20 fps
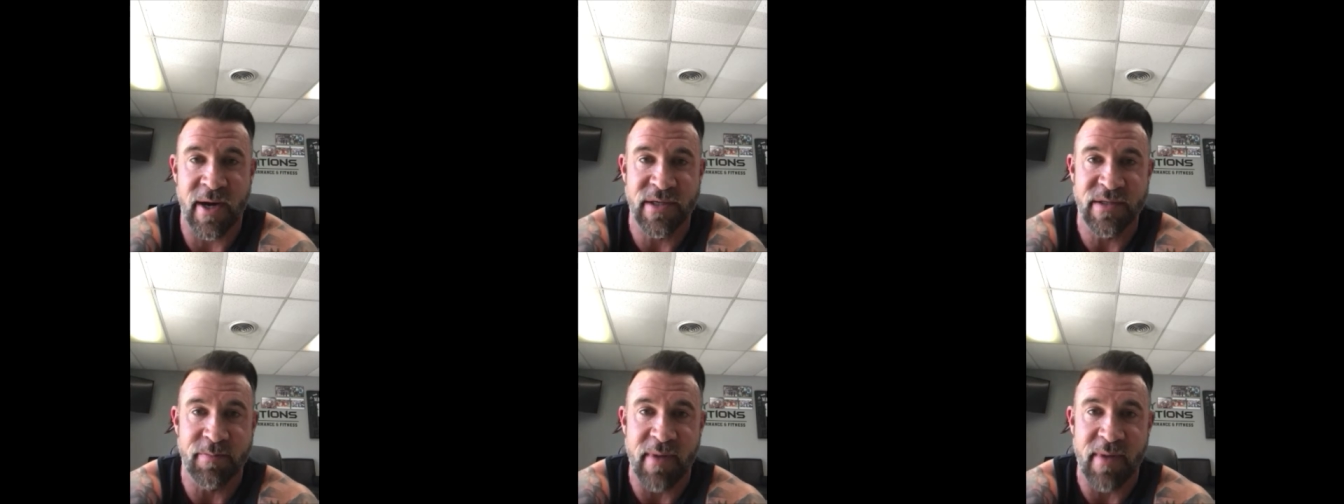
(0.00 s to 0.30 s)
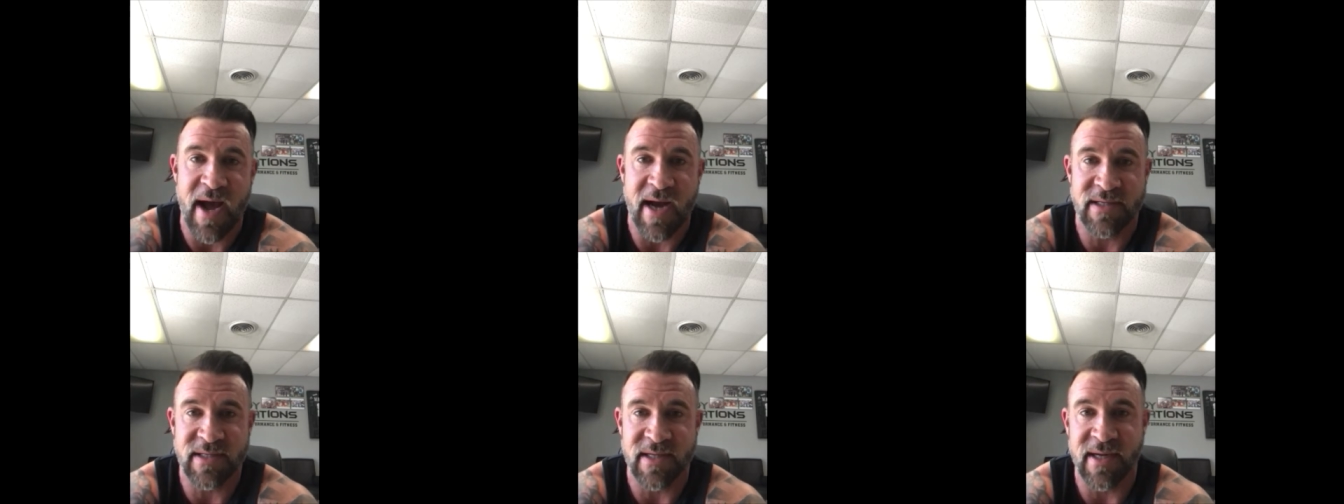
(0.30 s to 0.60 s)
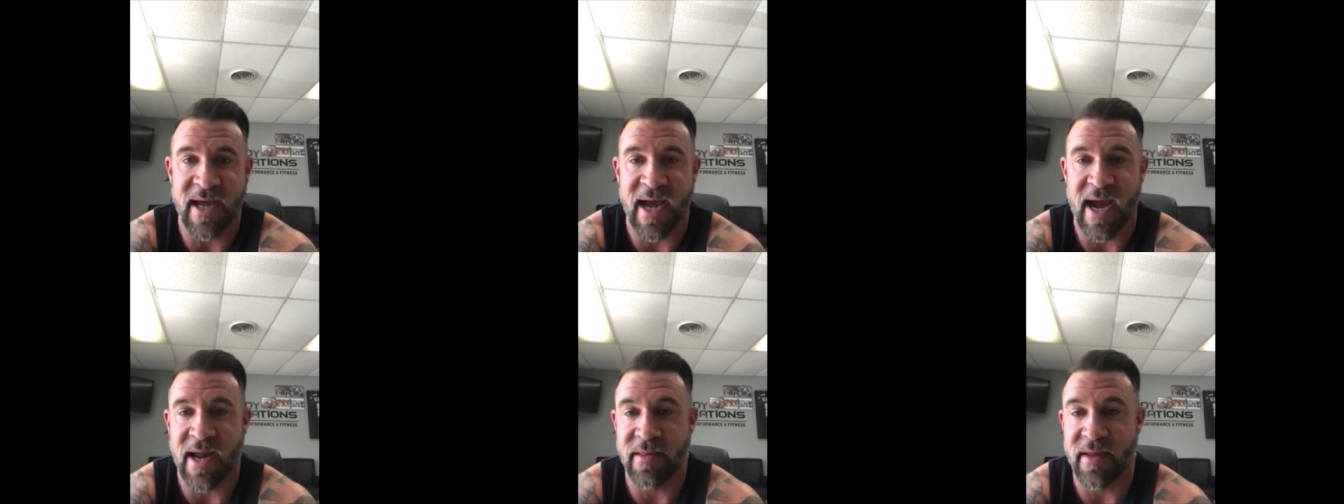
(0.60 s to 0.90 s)
He's a boxing
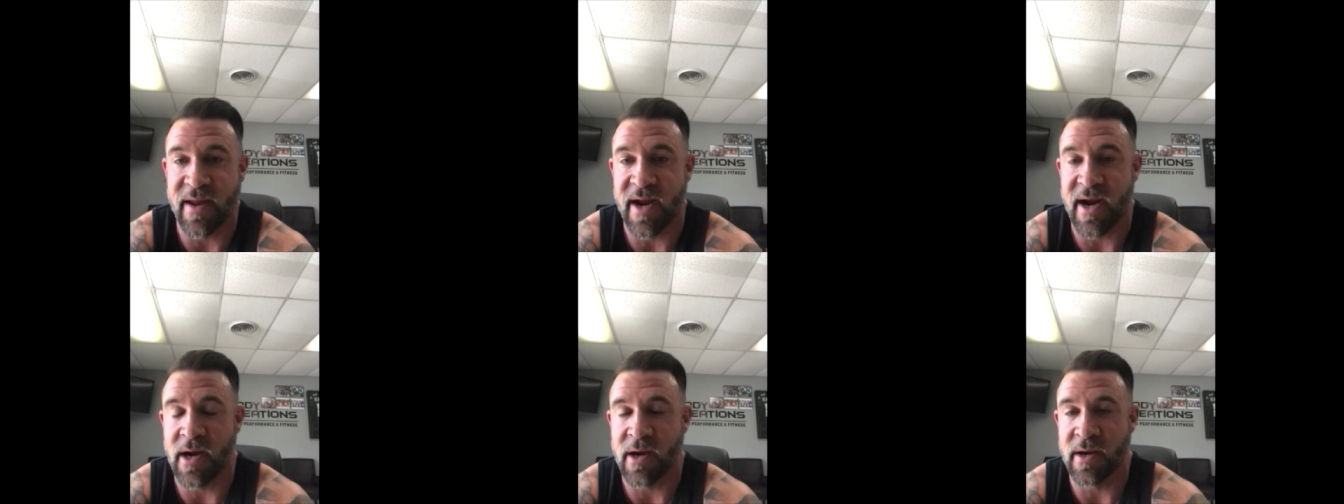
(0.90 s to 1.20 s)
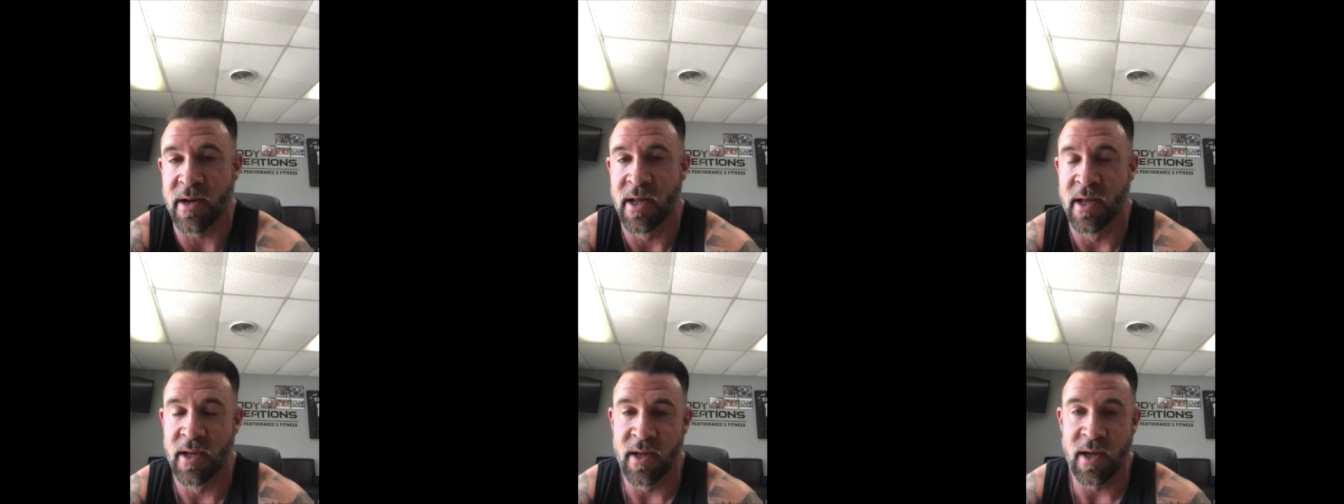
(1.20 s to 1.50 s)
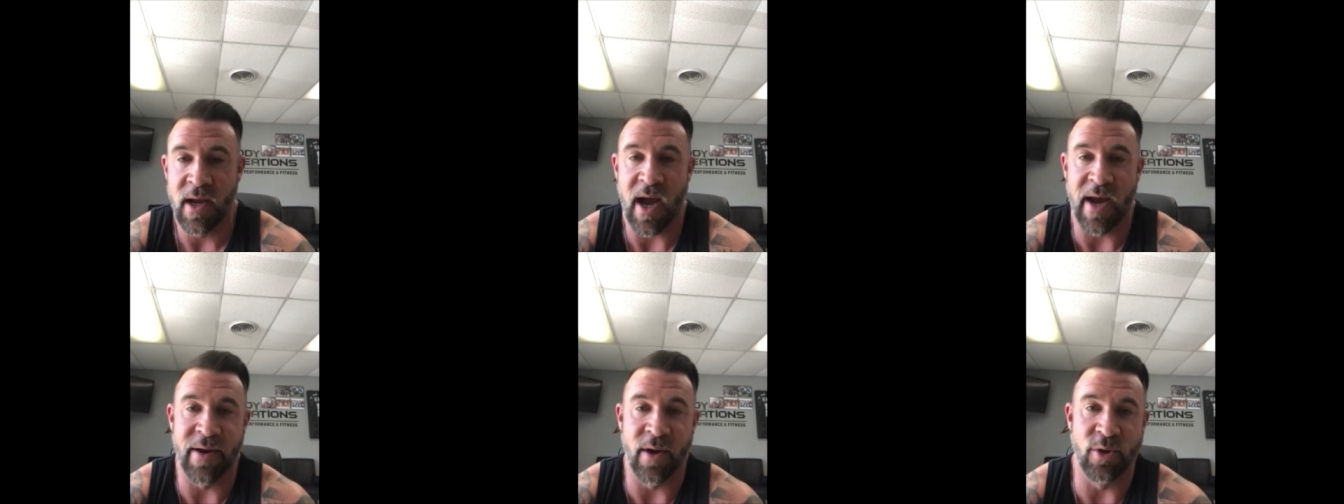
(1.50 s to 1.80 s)
guy there, and
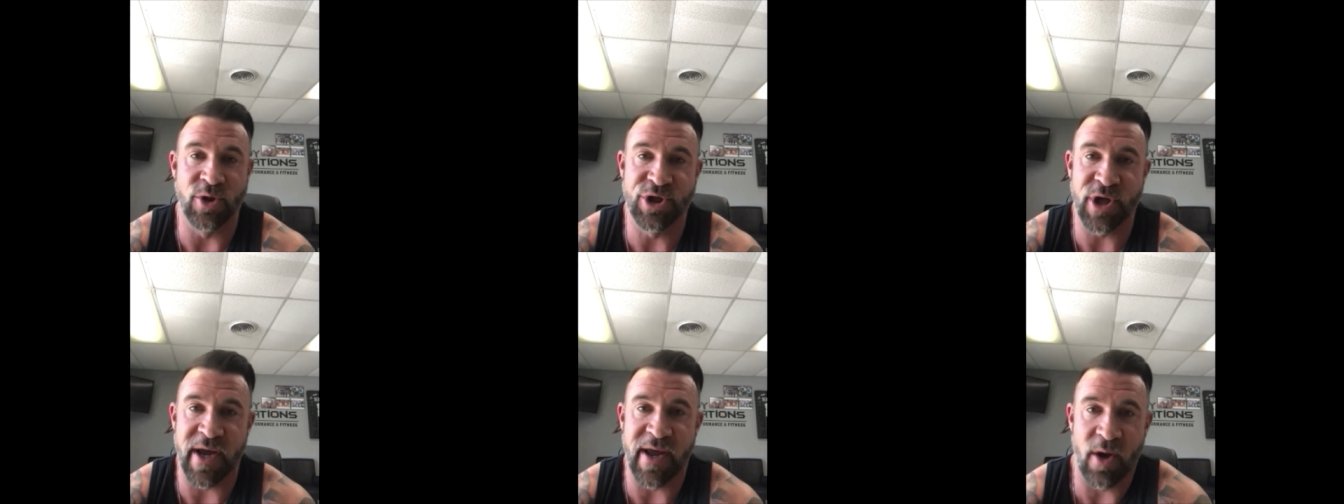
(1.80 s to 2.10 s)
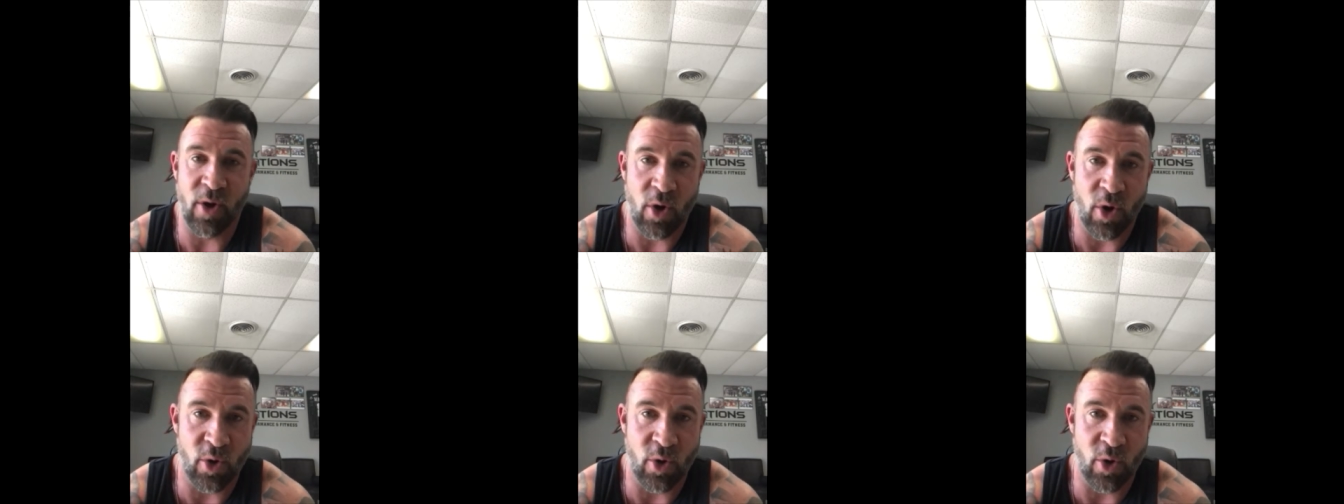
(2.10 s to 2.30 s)
I know J.L.